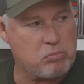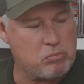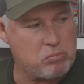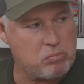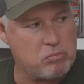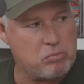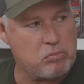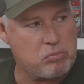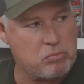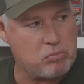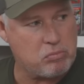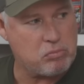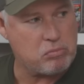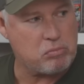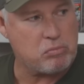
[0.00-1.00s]

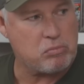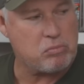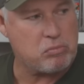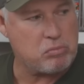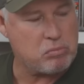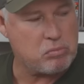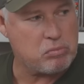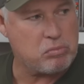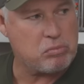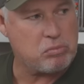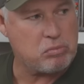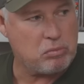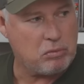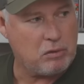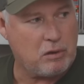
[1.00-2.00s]

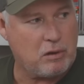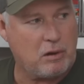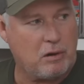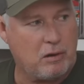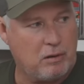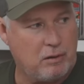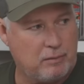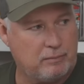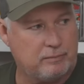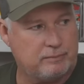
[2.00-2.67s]
[no speech]